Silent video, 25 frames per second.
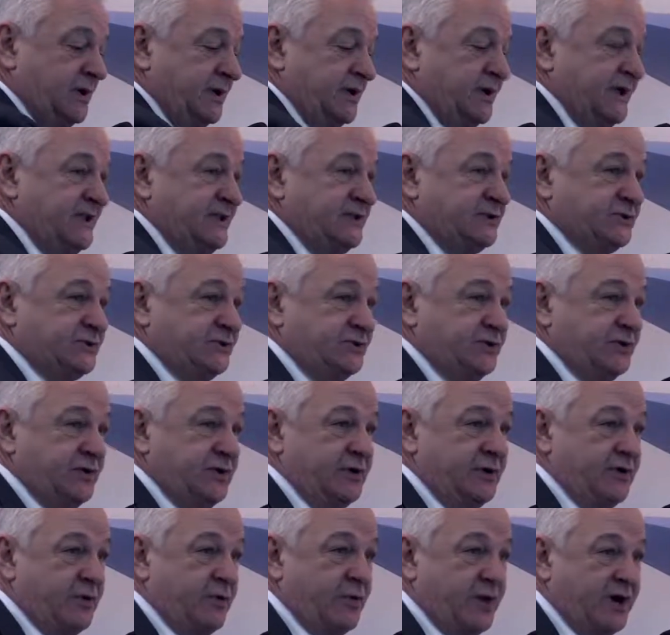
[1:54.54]
into
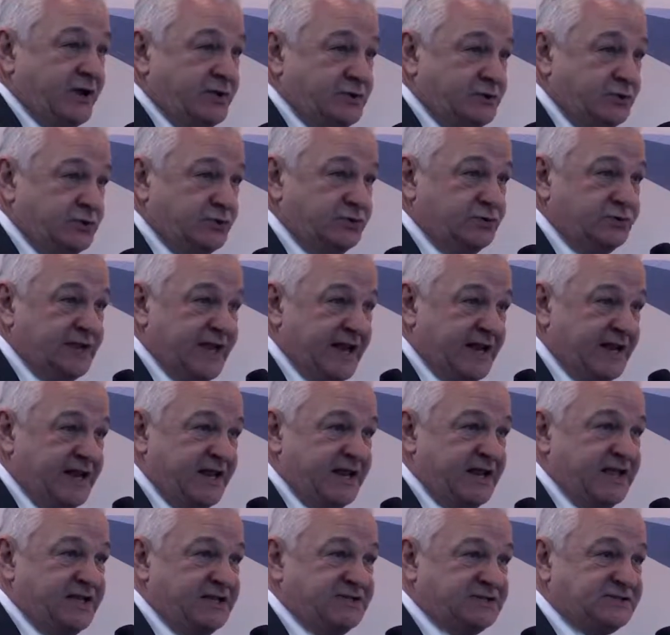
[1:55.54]
a 1U
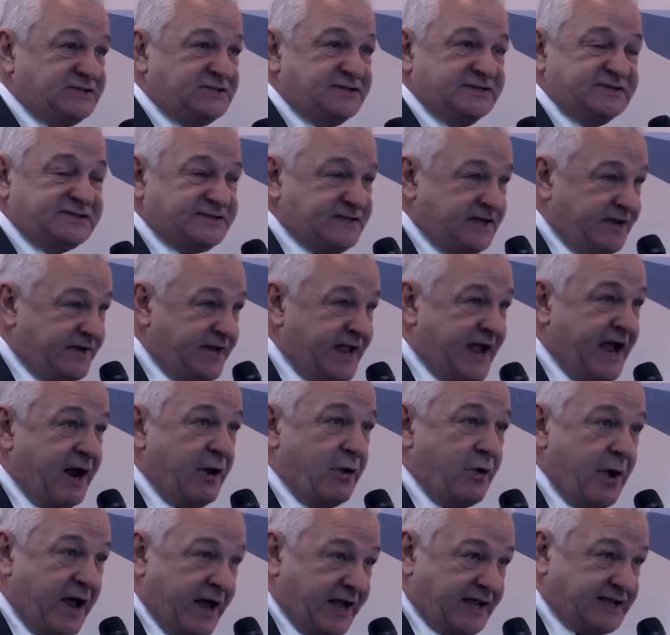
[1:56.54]
19-inch standard
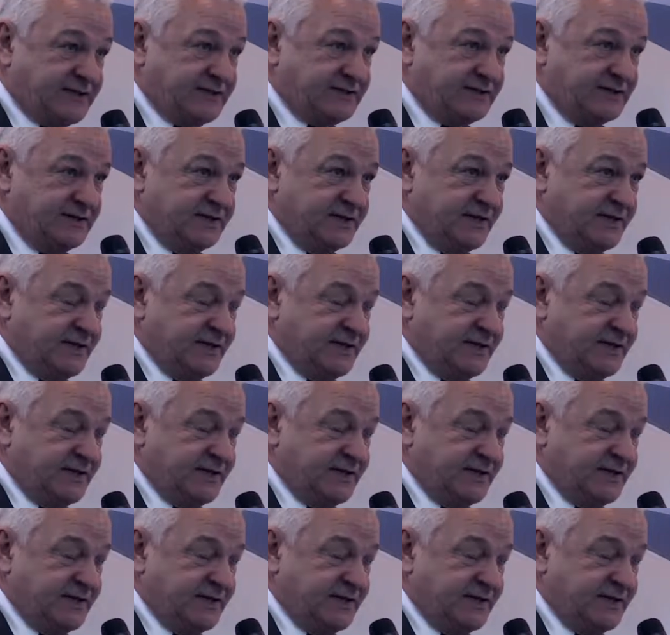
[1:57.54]
rack.